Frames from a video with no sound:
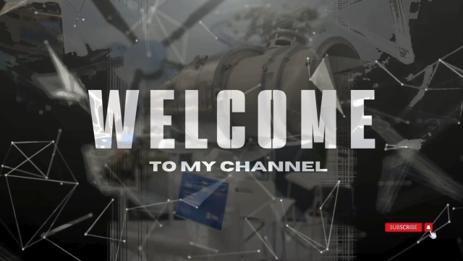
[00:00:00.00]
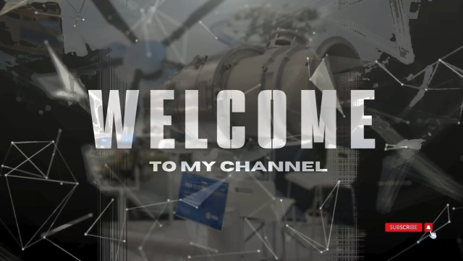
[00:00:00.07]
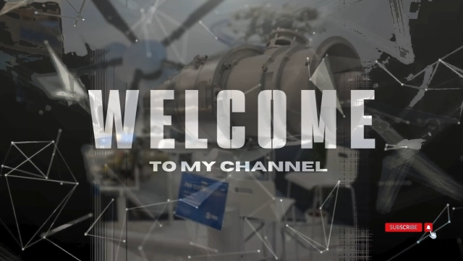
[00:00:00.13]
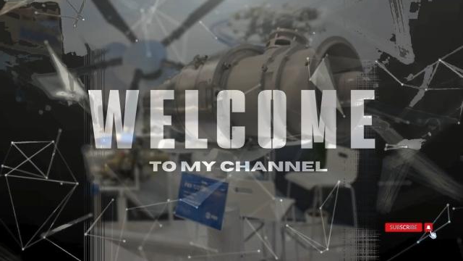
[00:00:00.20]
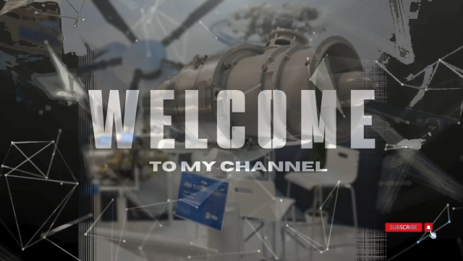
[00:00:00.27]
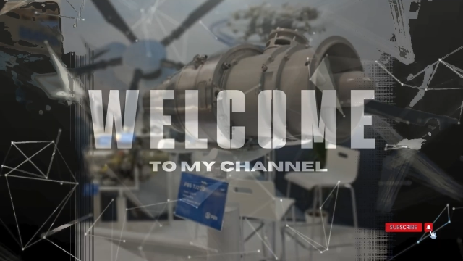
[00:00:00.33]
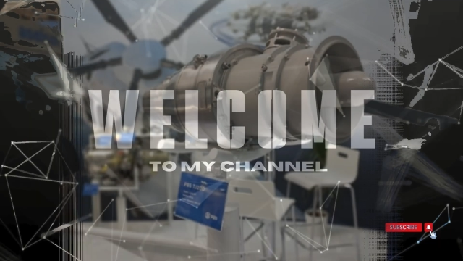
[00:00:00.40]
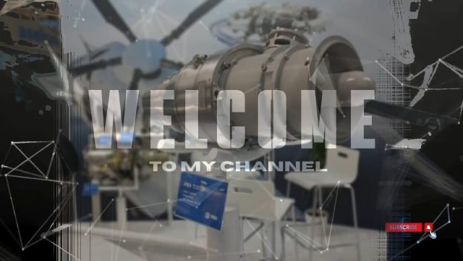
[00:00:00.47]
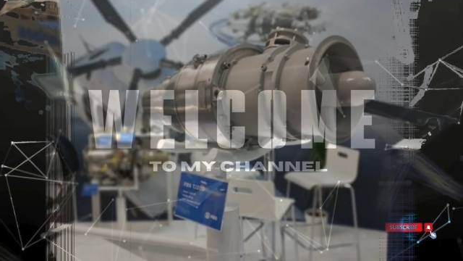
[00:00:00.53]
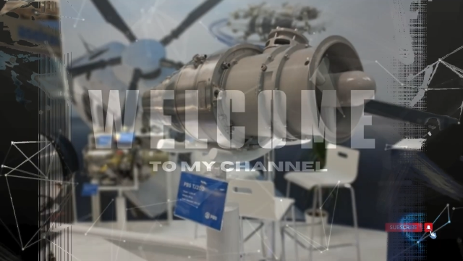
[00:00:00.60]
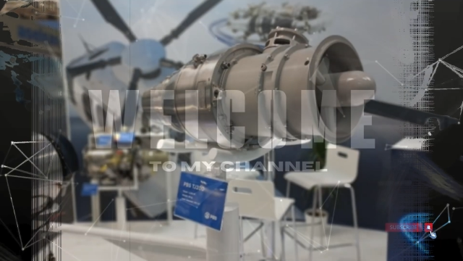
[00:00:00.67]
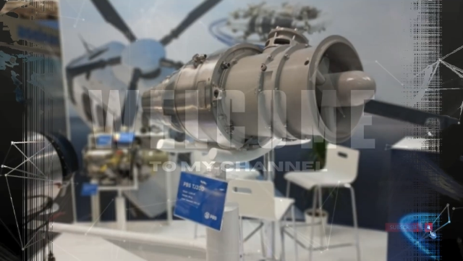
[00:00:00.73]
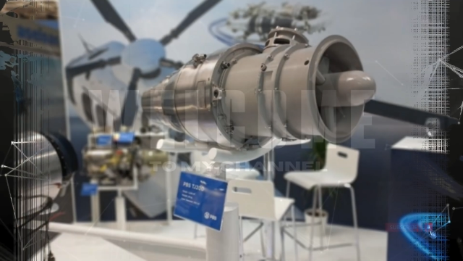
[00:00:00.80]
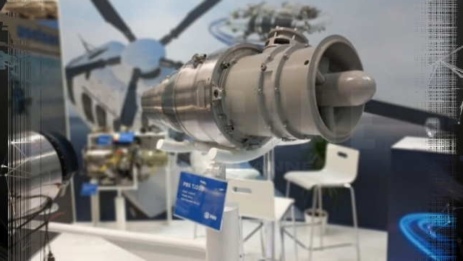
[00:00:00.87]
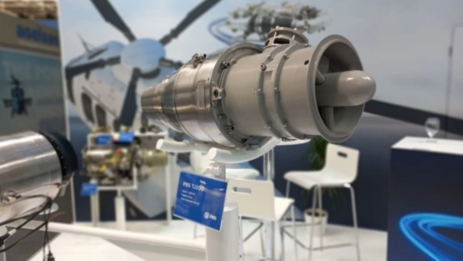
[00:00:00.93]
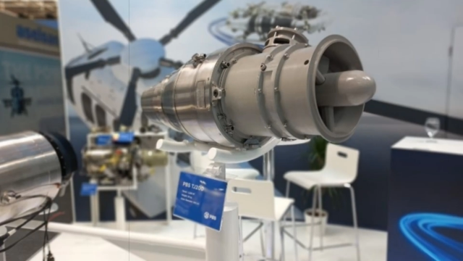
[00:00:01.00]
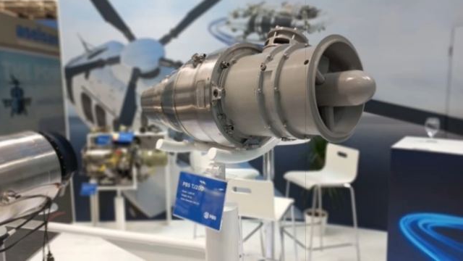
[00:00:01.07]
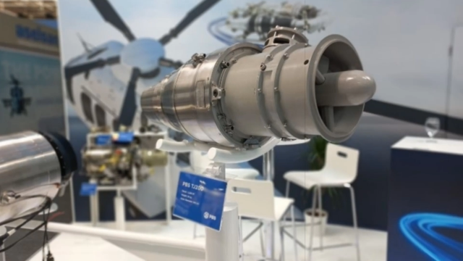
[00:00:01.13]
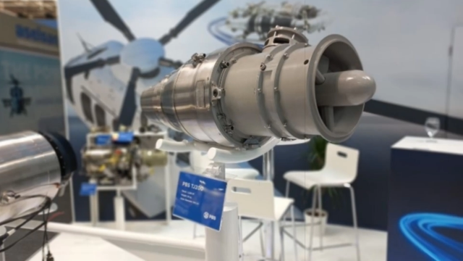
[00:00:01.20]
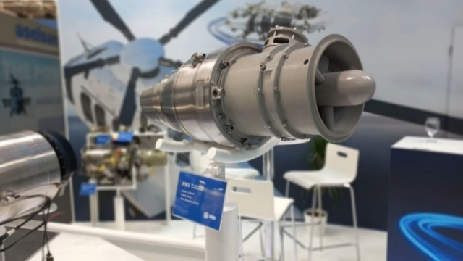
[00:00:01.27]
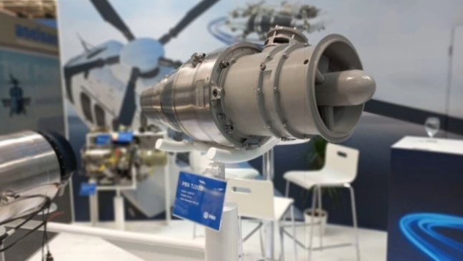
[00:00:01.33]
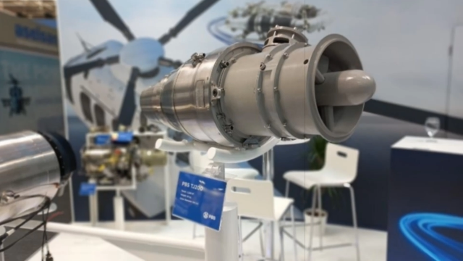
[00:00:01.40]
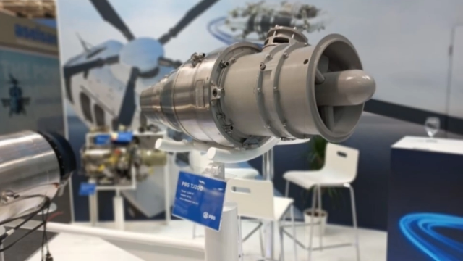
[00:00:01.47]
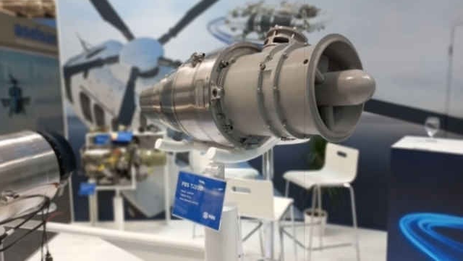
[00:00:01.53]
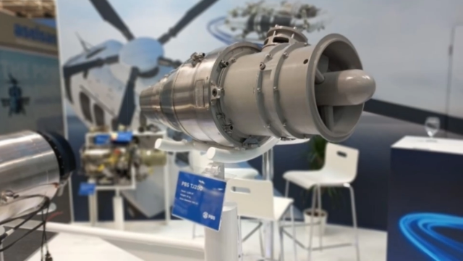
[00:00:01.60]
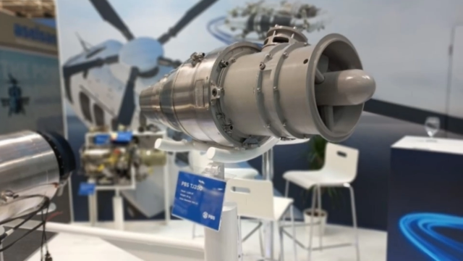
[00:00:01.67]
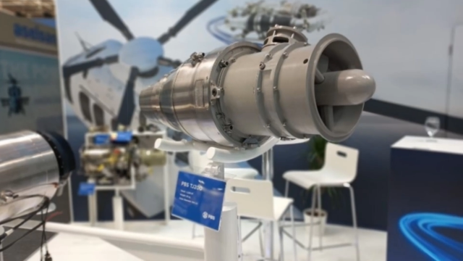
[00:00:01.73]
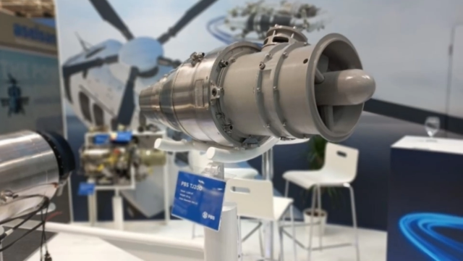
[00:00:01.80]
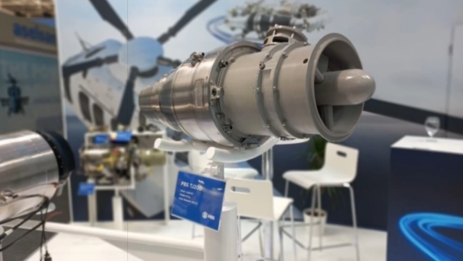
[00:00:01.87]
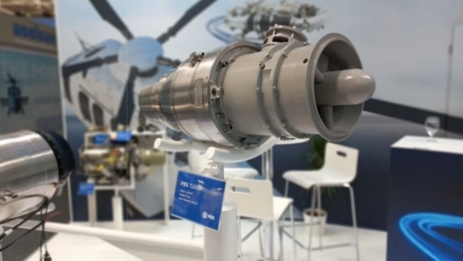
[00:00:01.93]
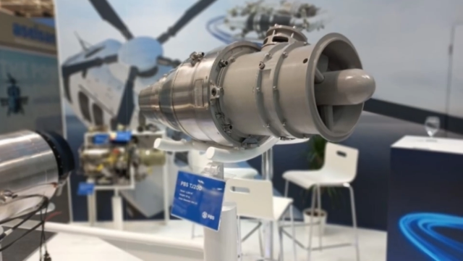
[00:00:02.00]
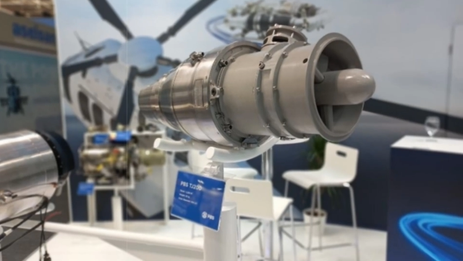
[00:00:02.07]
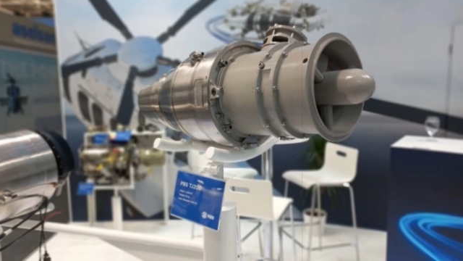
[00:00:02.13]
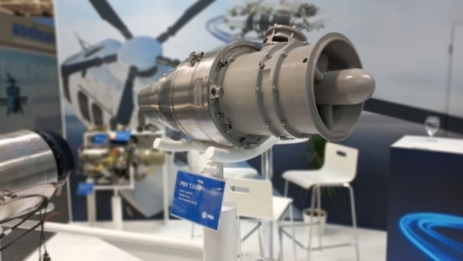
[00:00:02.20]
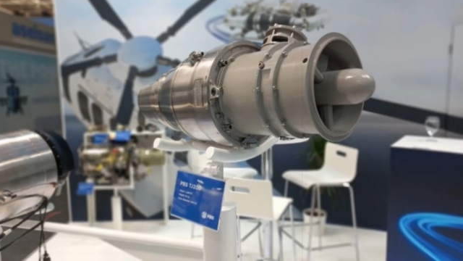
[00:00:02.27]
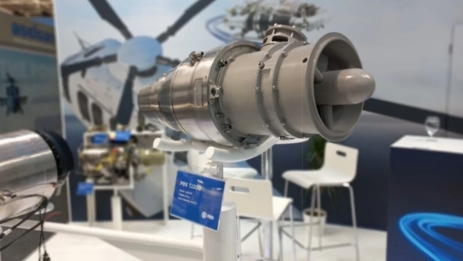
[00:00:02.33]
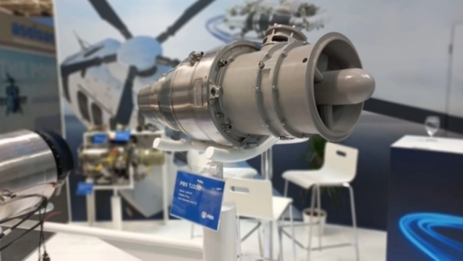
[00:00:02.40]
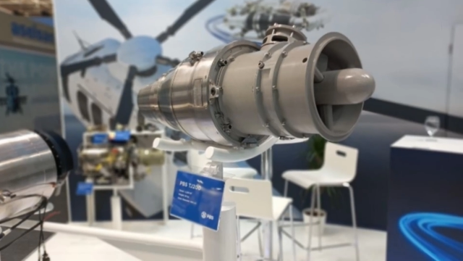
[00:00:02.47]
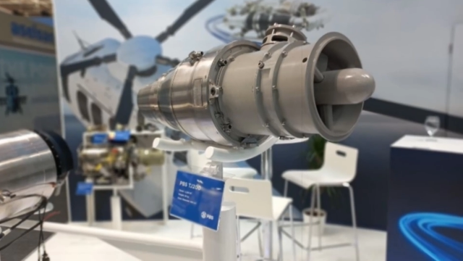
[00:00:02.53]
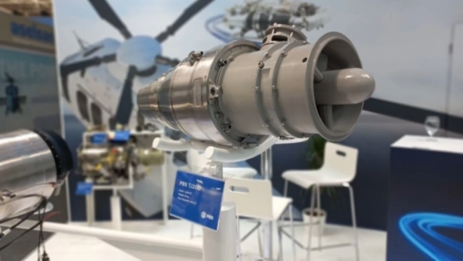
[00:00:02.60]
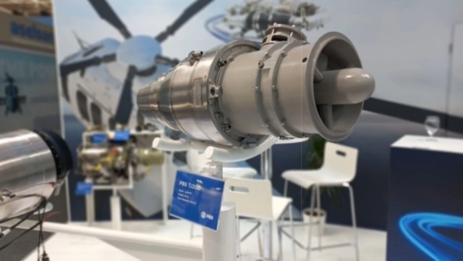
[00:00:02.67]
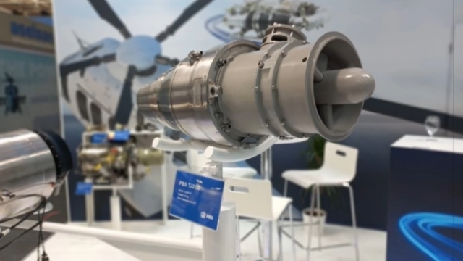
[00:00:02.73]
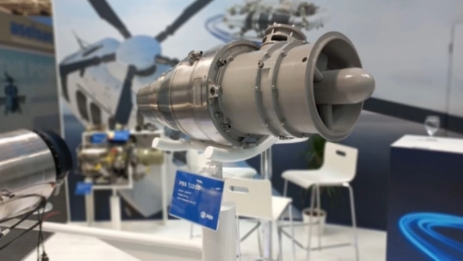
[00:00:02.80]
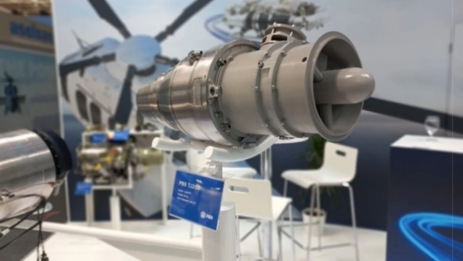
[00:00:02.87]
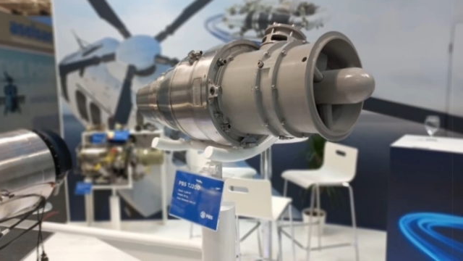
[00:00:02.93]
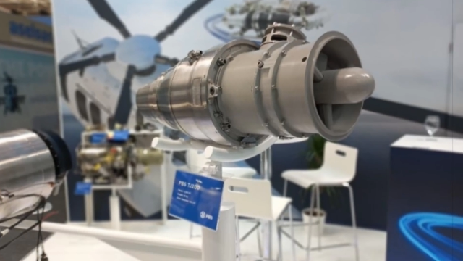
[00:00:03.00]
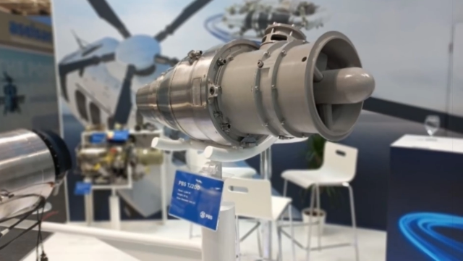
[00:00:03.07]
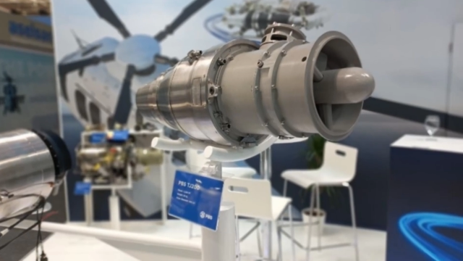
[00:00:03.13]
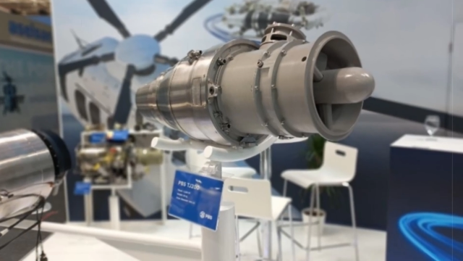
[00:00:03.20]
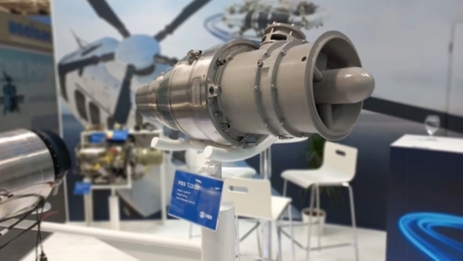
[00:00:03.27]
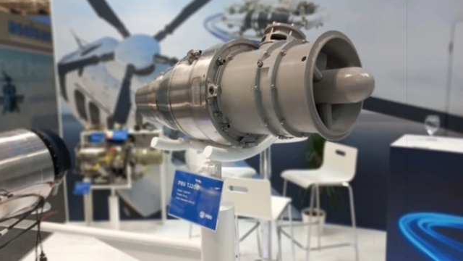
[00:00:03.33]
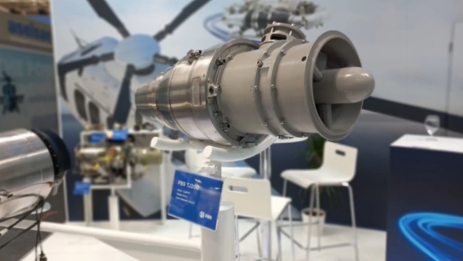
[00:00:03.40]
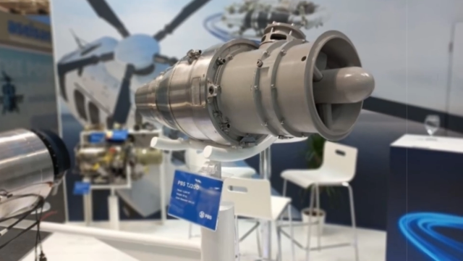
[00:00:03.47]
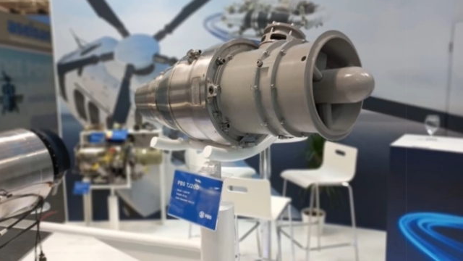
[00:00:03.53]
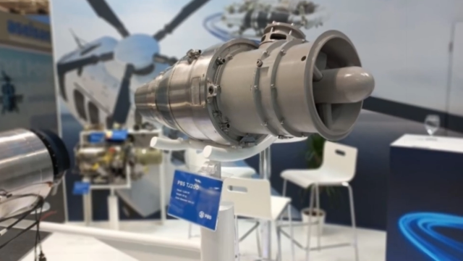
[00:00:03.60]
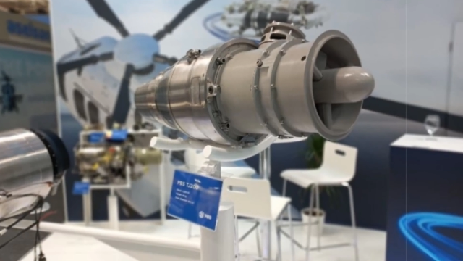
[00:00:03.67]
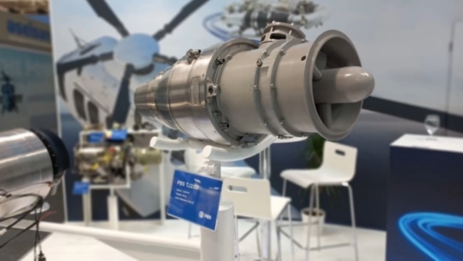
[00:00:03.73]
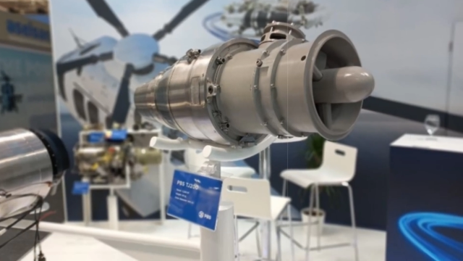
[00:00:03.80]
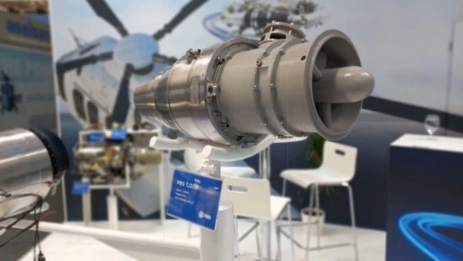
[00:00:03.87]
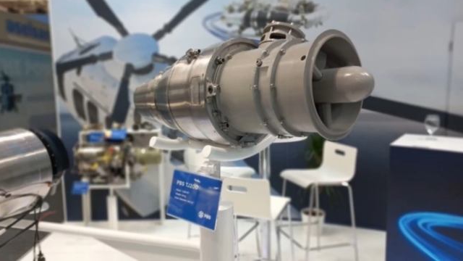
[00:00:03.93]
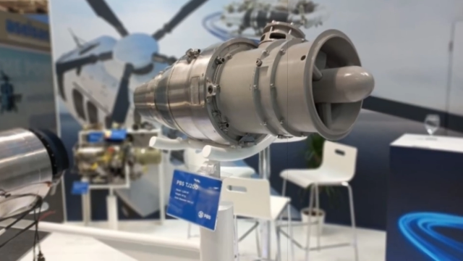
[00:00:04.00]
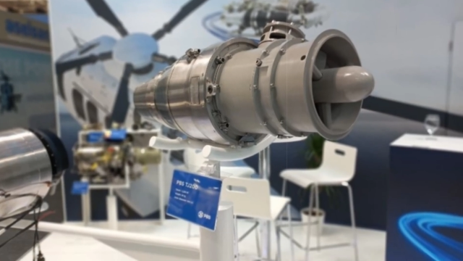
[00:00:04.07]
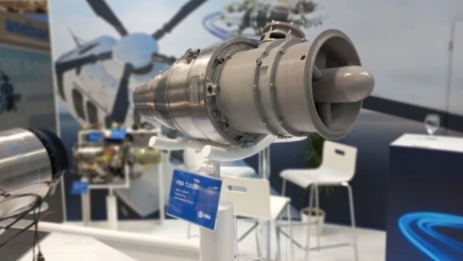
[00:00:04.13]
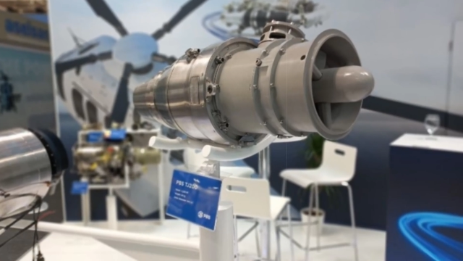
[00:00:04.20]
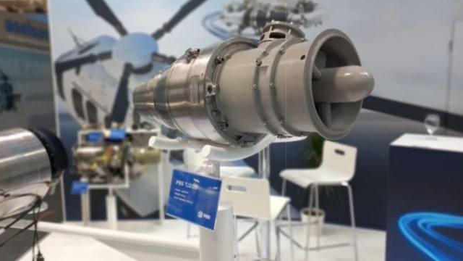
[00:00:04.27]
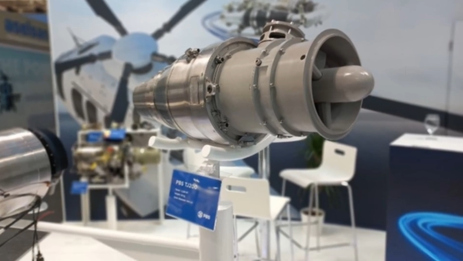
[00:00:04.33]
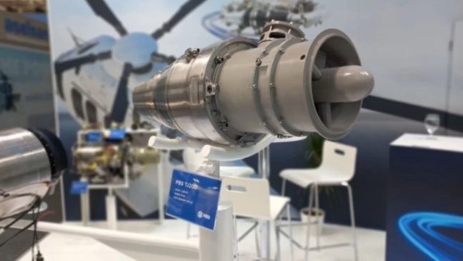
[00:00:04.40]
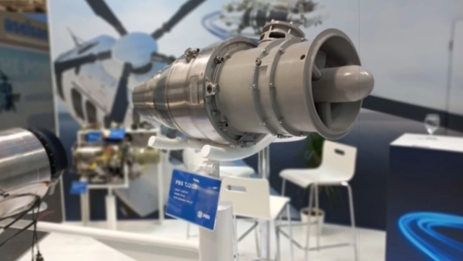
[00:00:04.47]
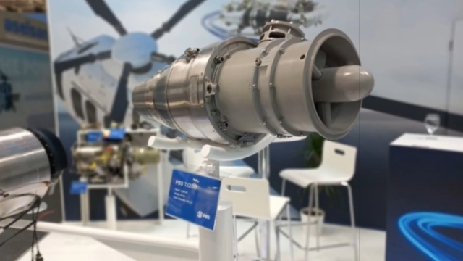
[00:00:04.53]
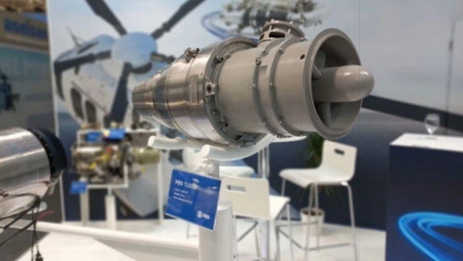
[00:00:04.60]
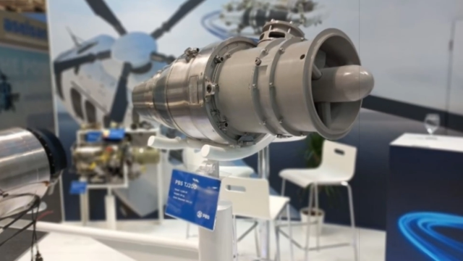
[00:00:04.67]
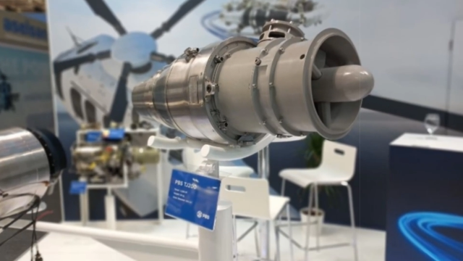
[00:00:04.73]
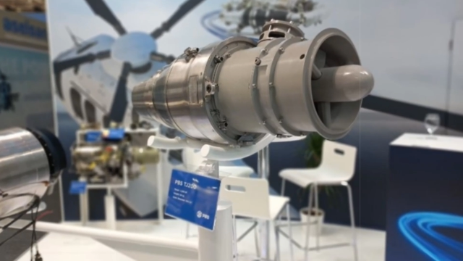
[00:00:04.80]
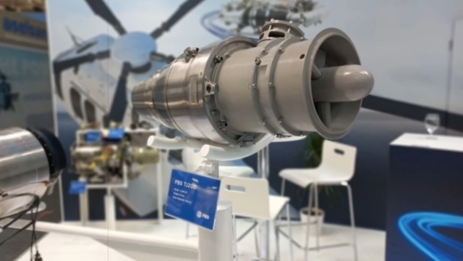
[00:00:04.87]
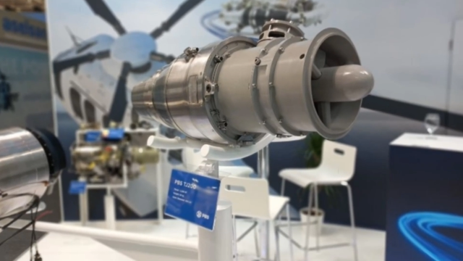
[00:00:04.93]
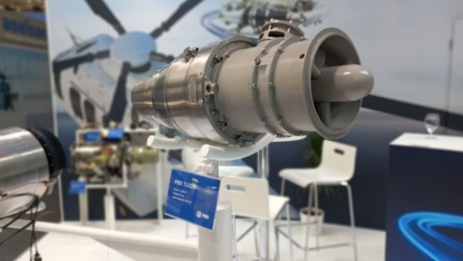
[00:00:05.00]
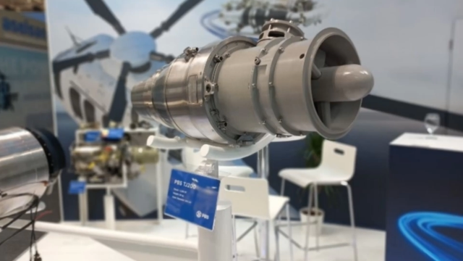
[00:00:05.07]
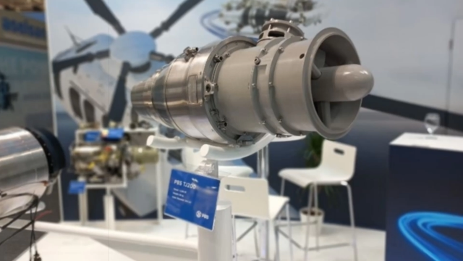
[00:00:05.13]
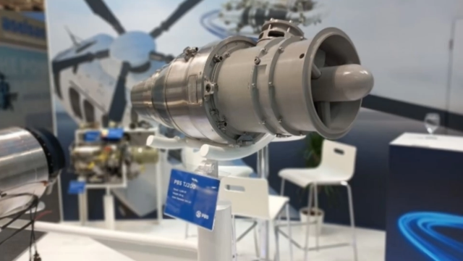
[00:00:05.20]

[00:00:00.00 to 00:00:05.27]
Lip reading: [unreadable: no face in view]